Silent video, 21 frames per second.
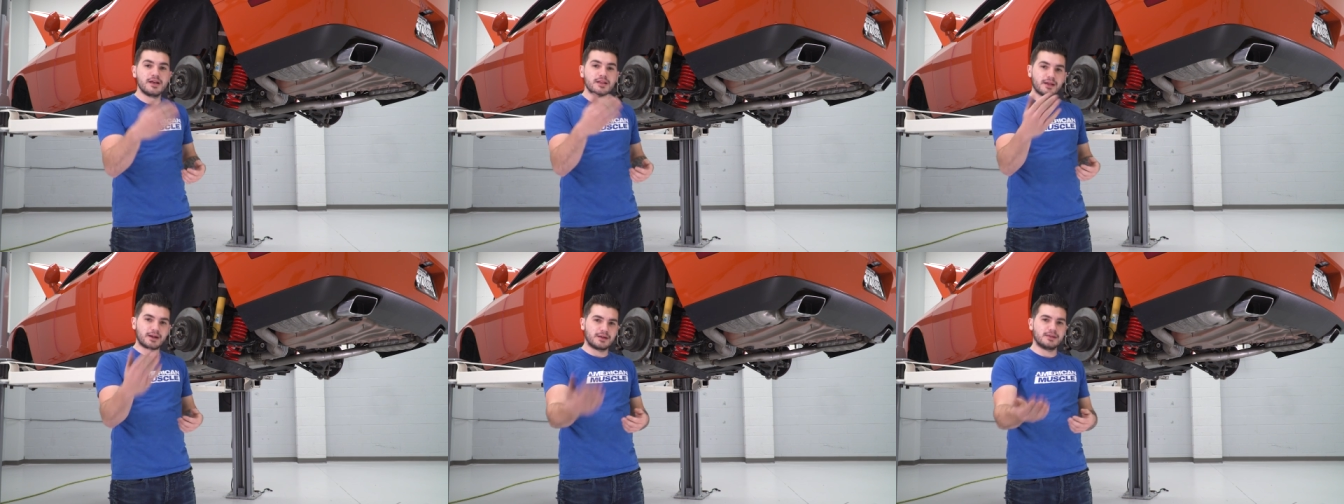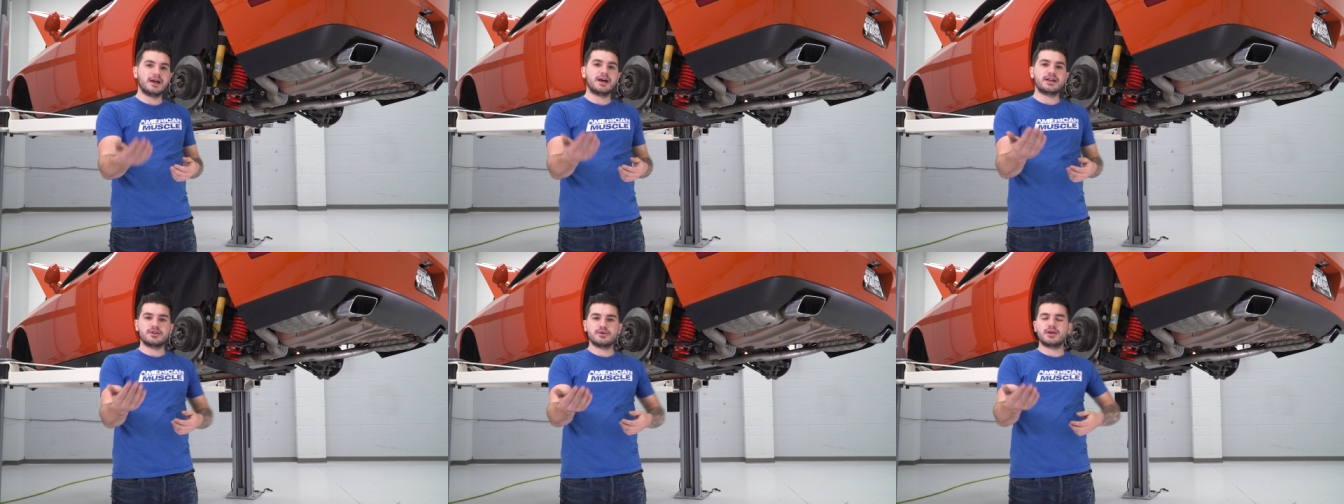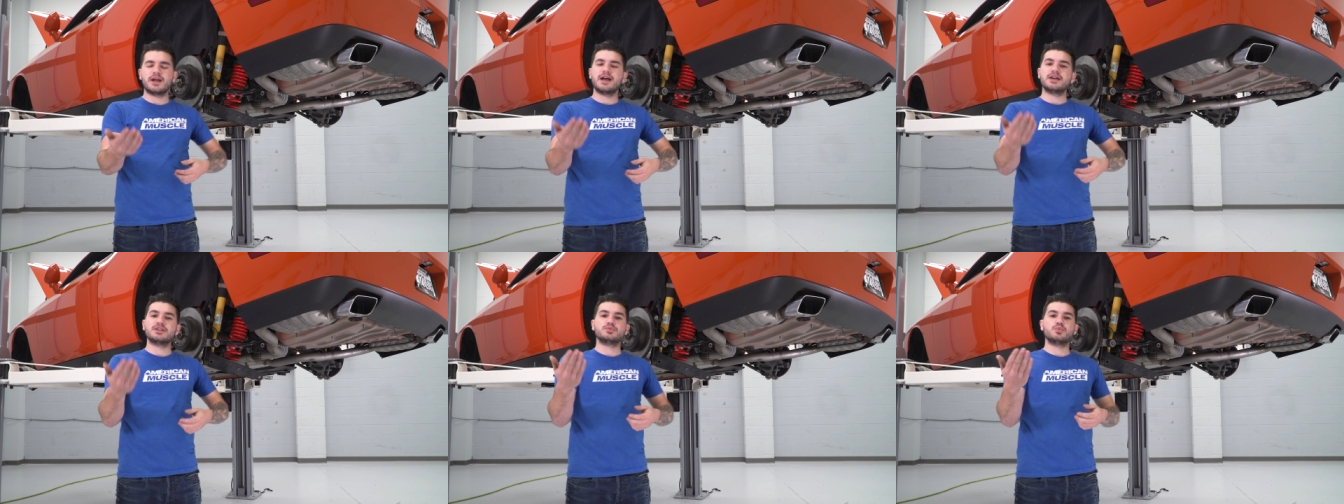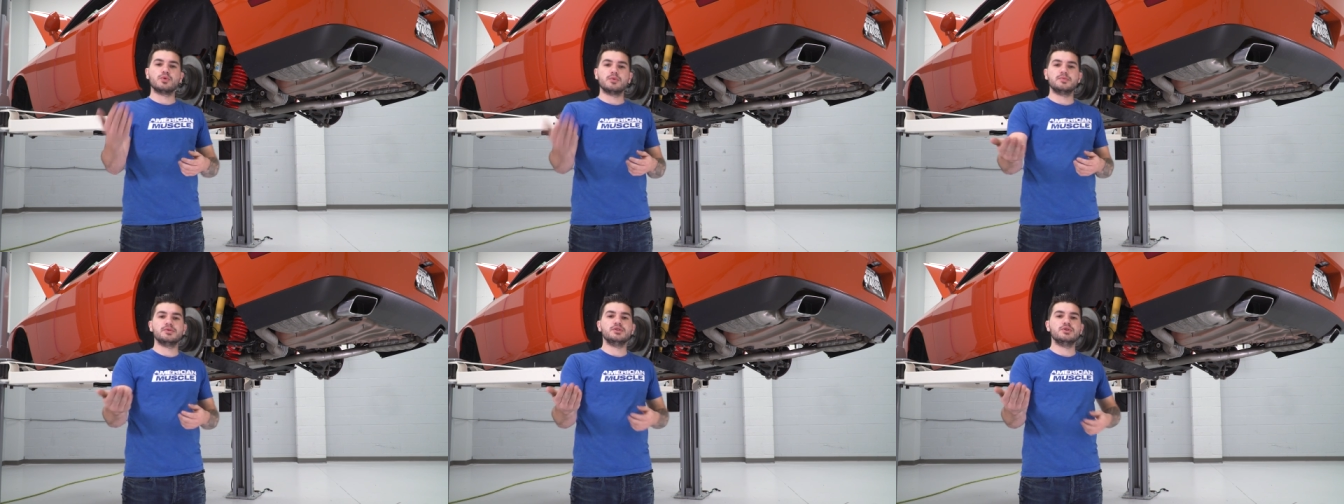like a lot of you
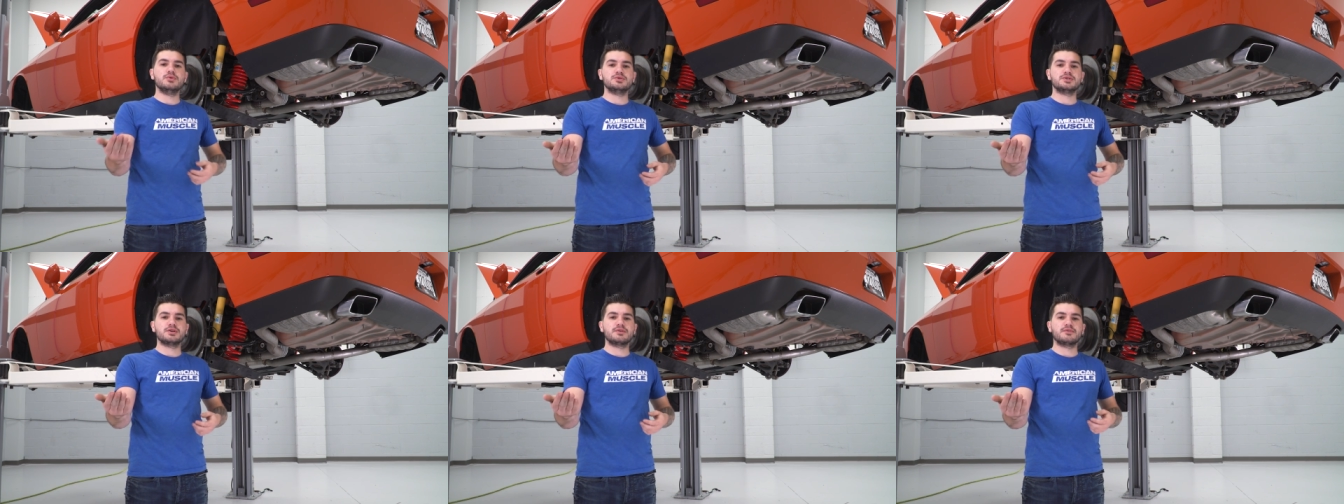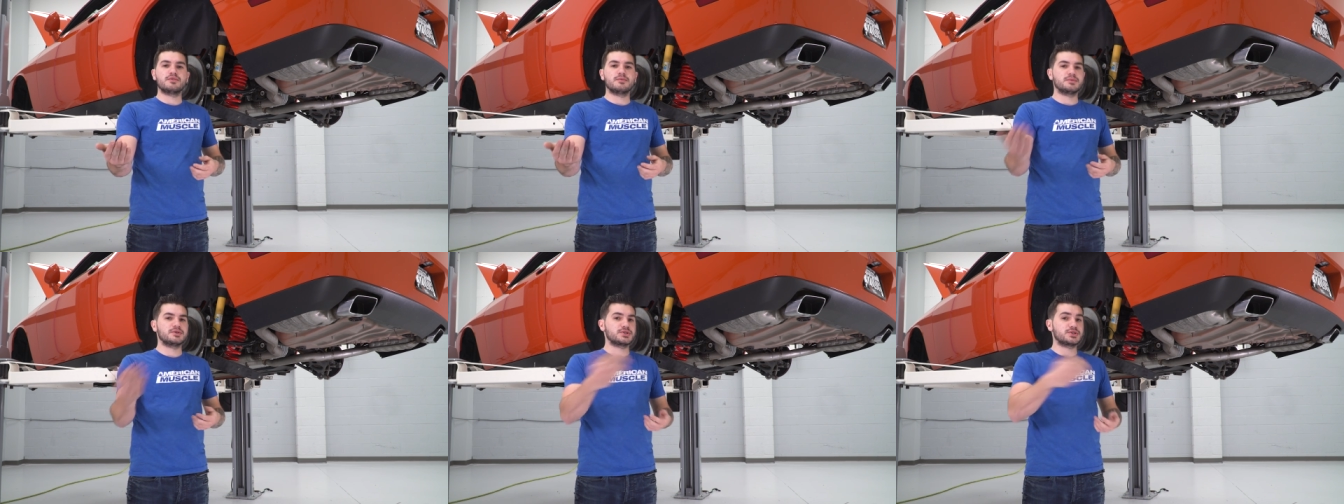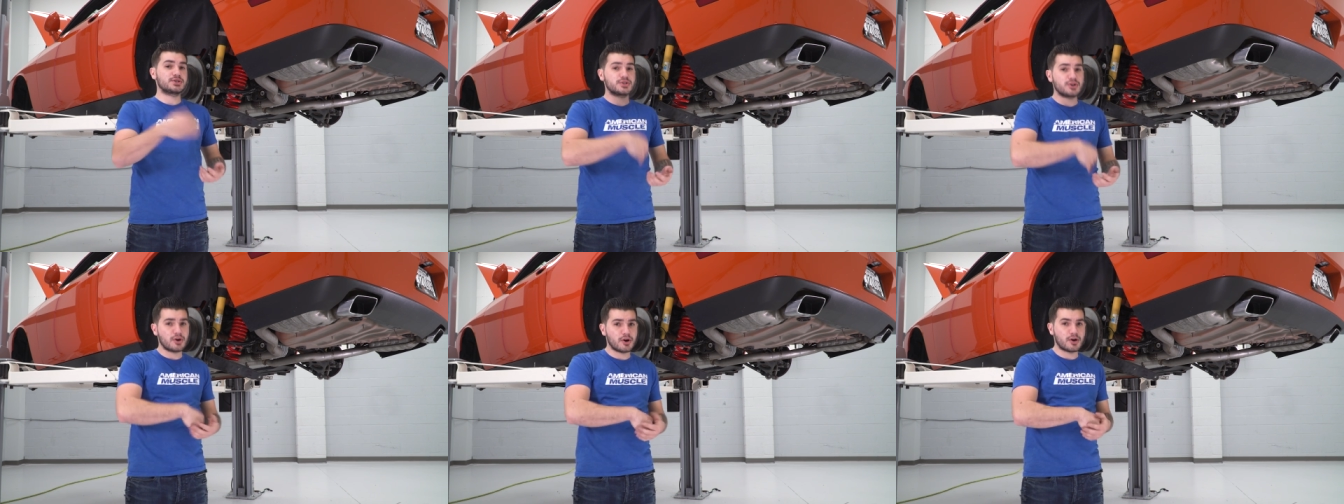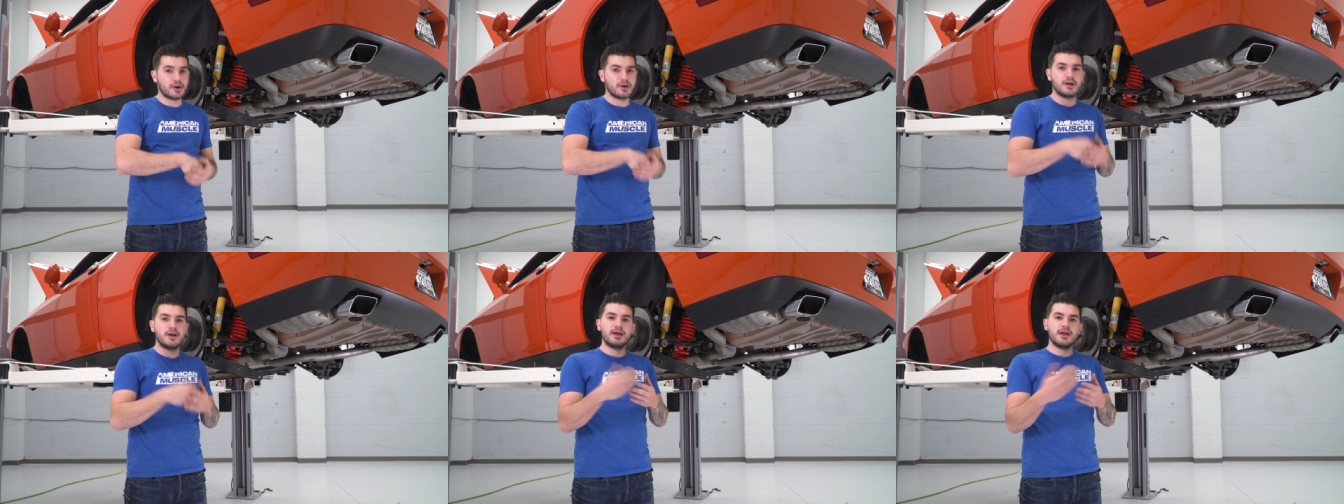guys will be using from the
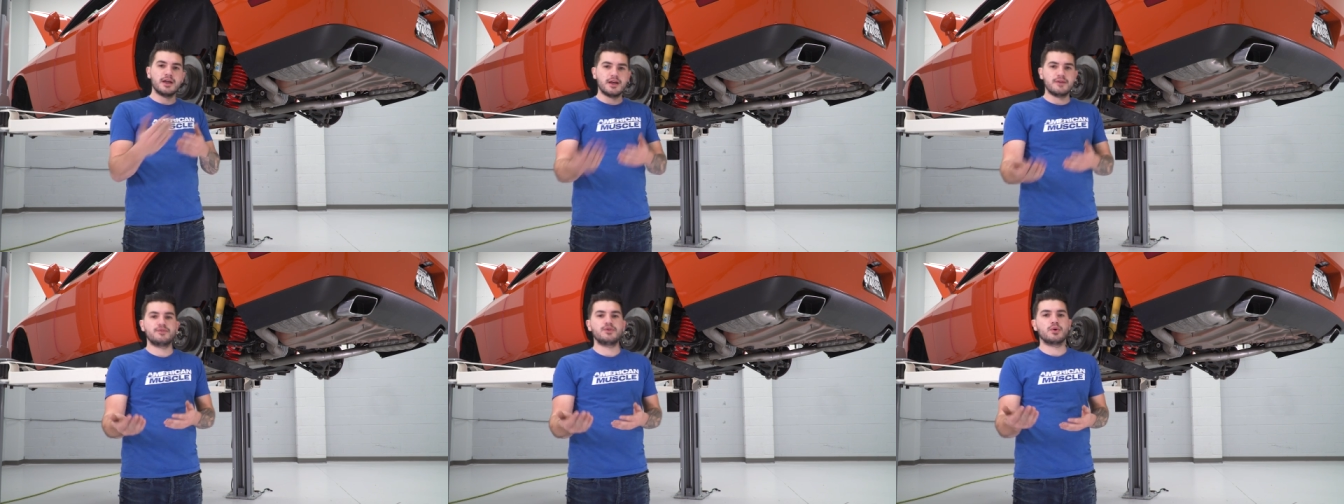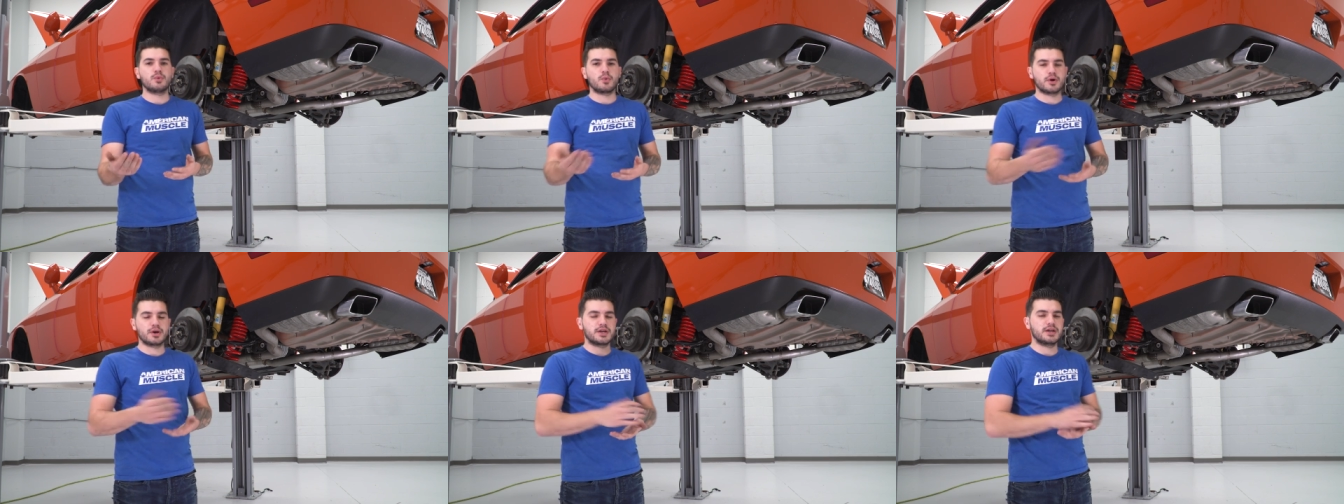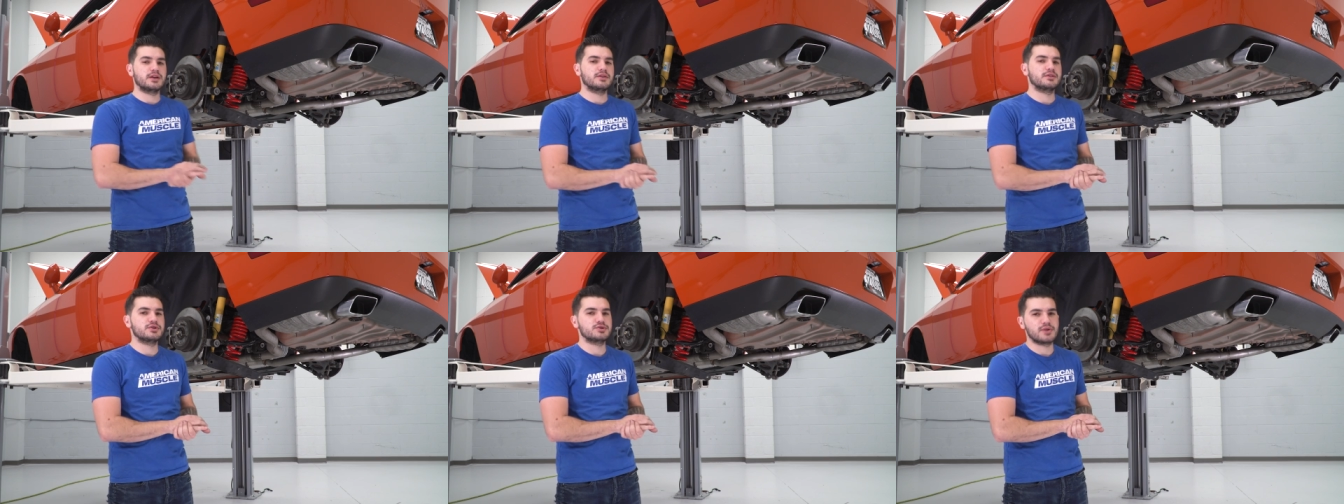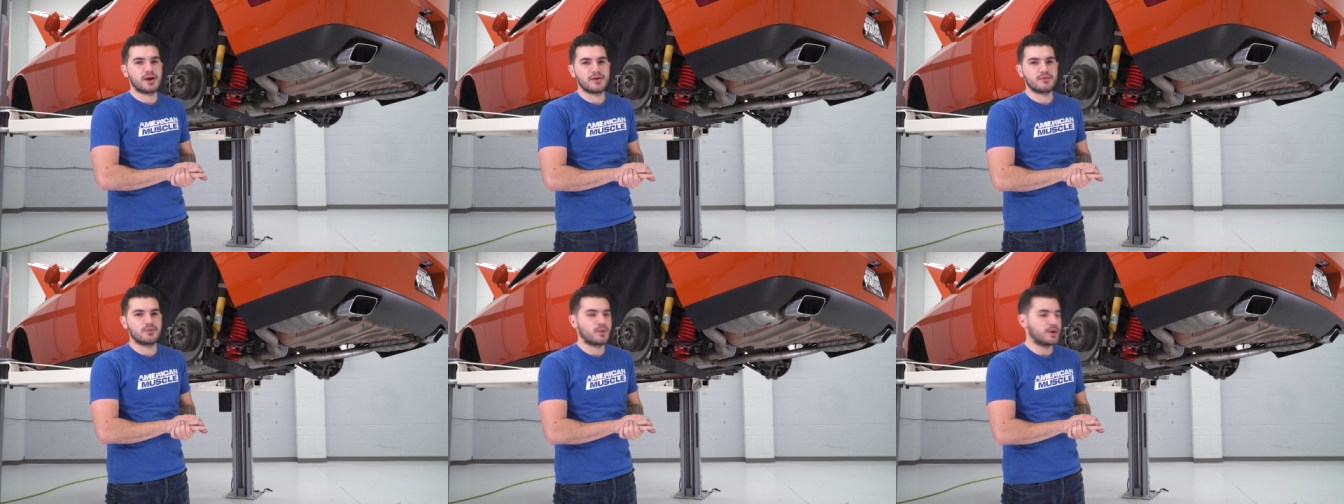start if you're working in the
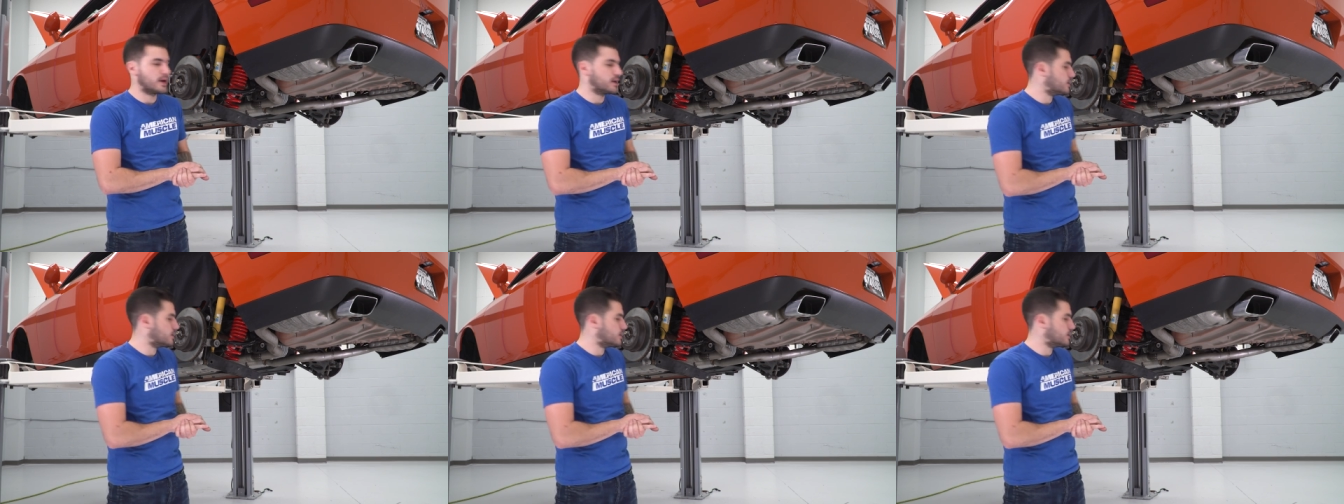driveway